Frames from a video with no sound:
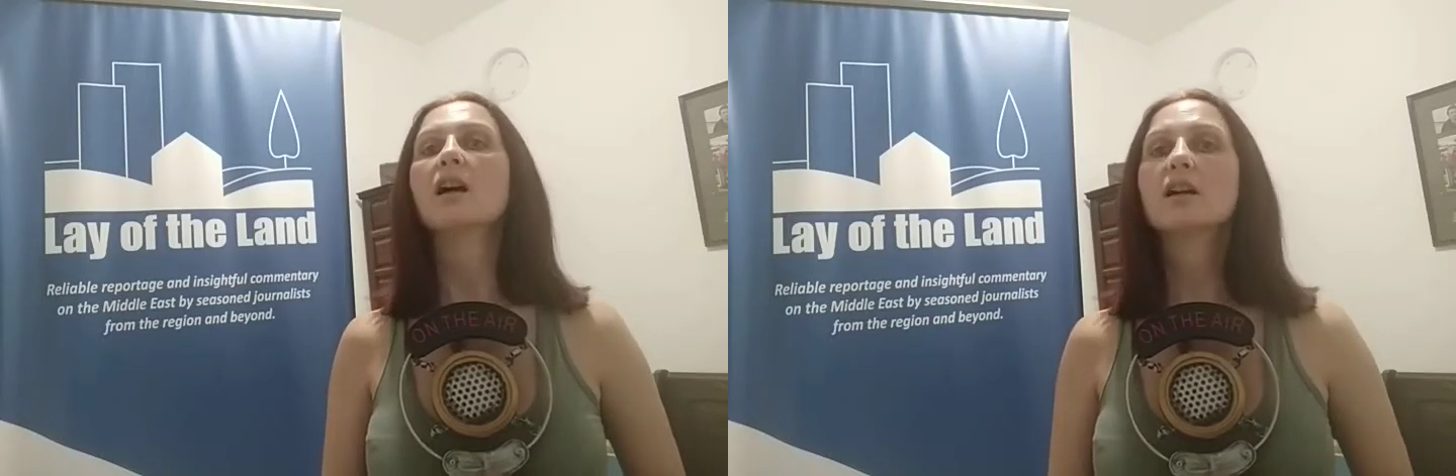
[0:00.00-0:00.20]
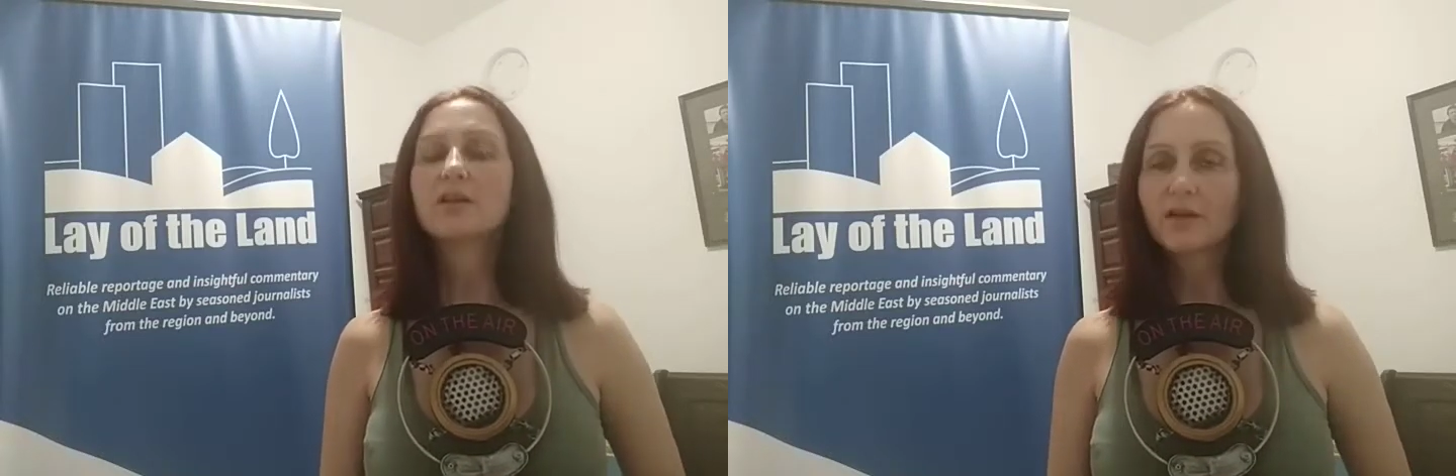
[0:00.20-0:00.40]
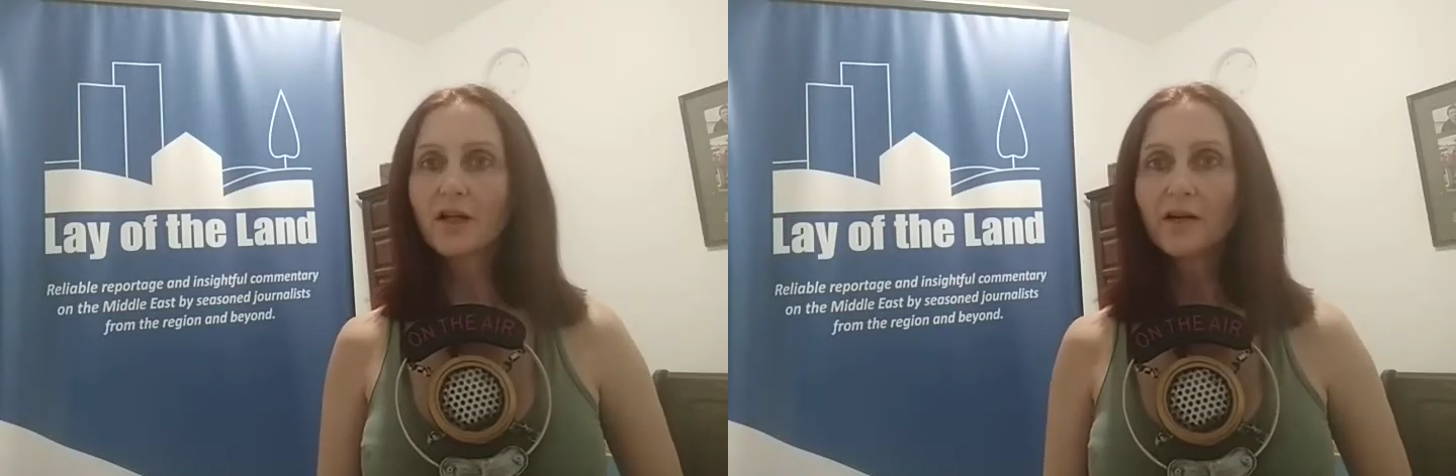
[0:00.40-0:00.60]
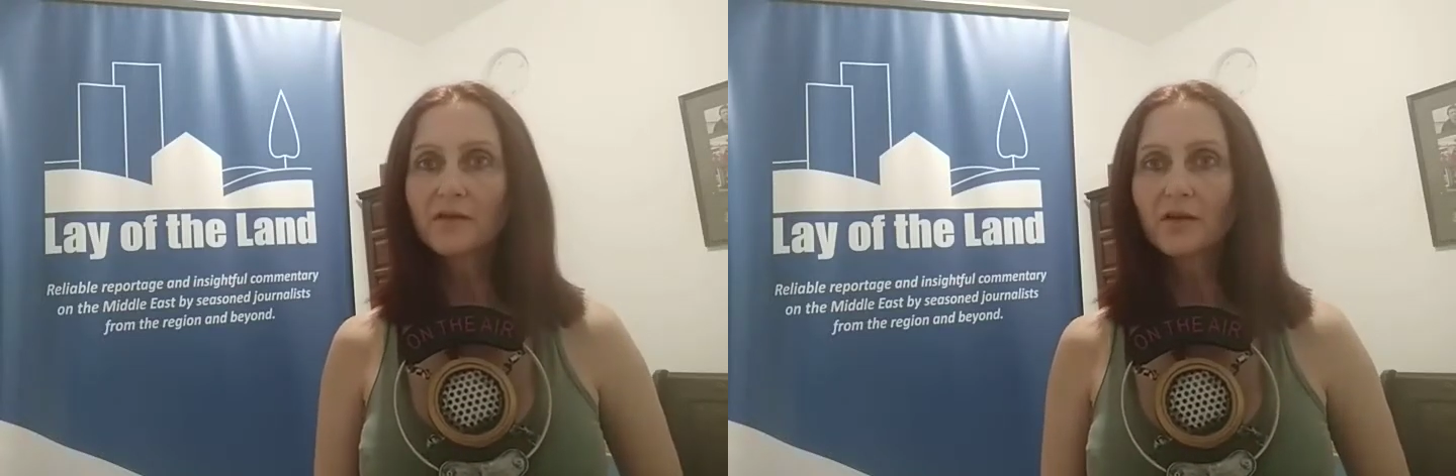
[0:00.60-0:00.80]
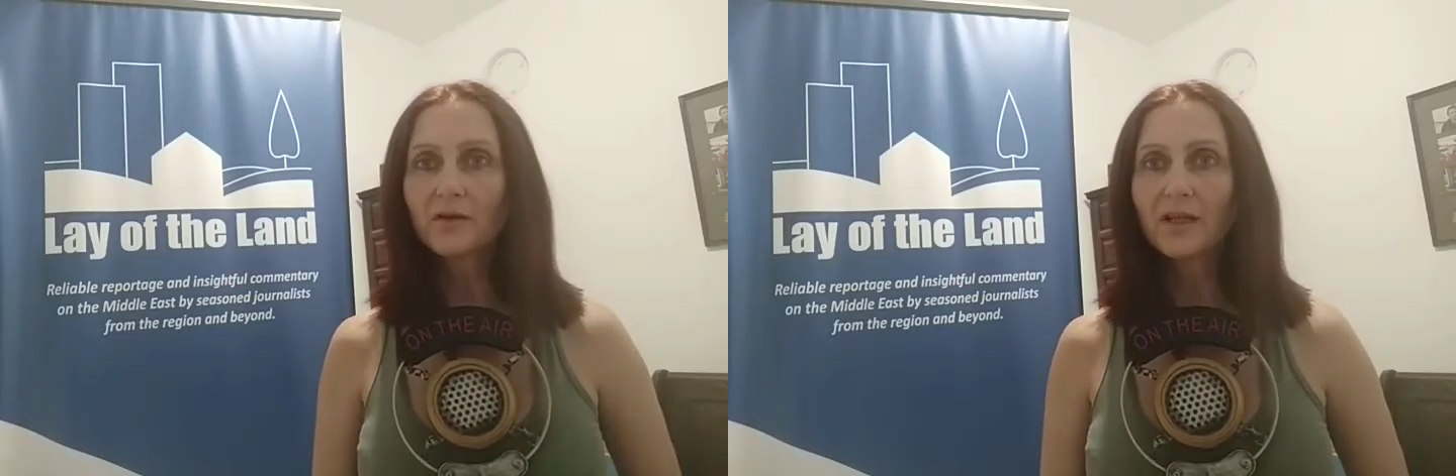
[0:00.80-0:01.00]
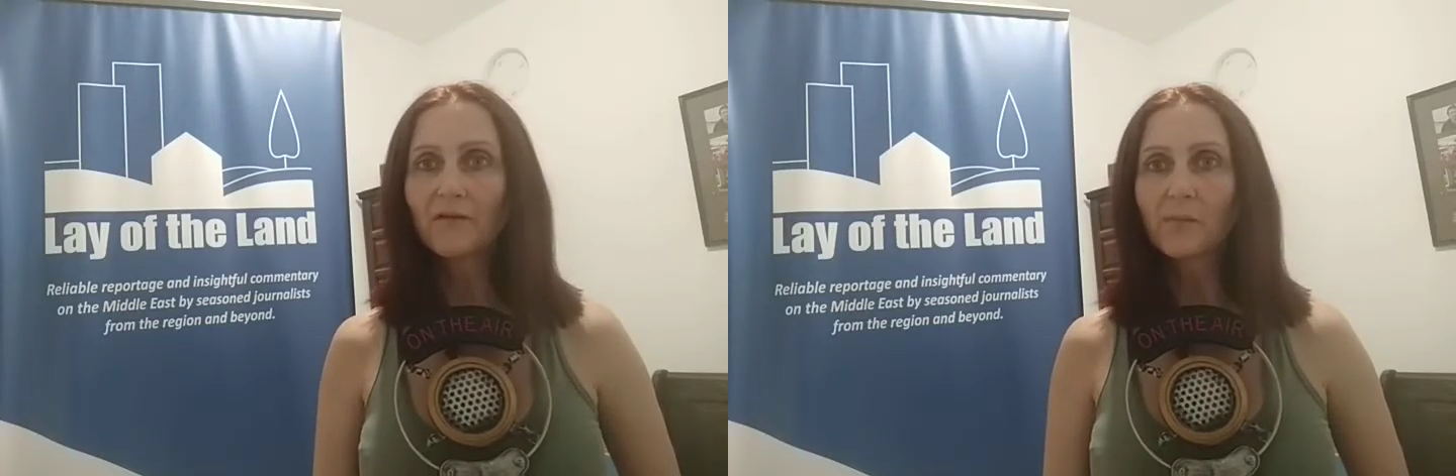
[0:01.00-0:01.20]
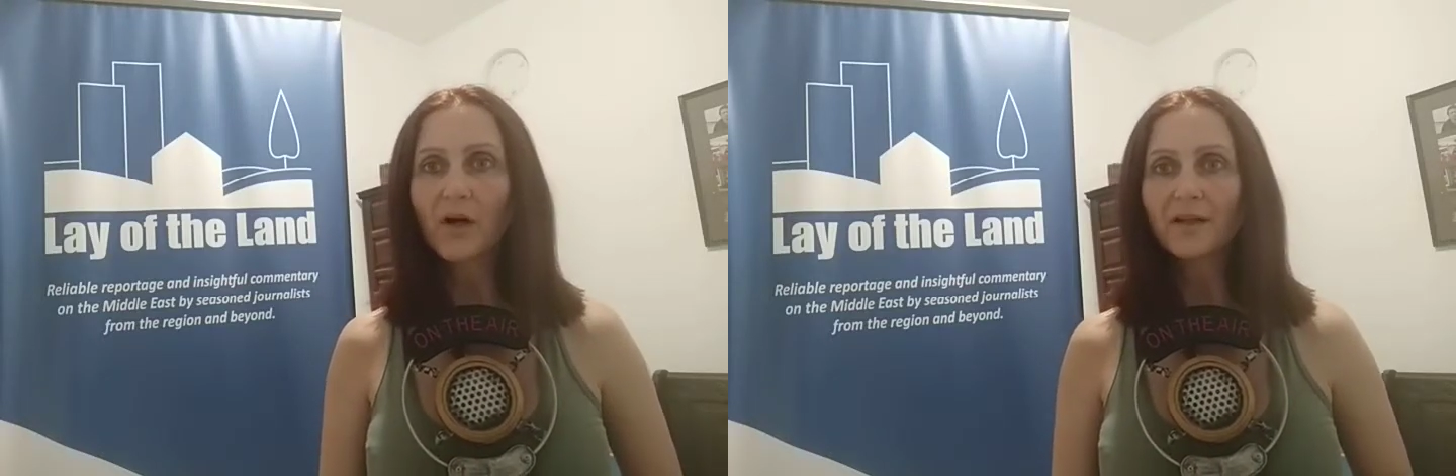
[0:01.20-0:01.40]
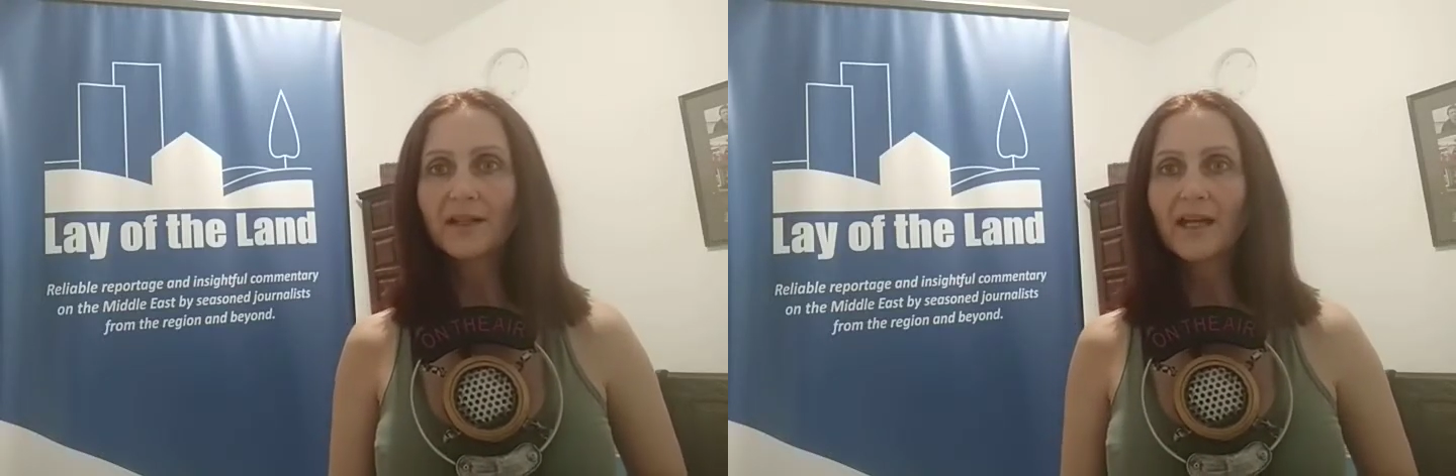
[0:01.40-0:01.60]
Good afternoon,
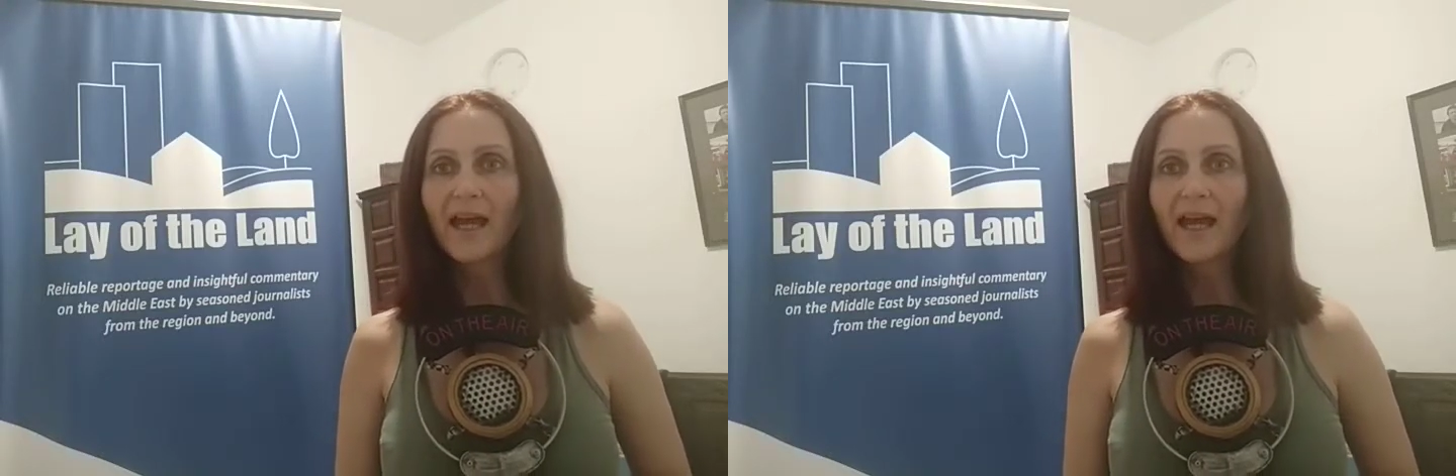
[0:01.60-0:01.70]
everybody,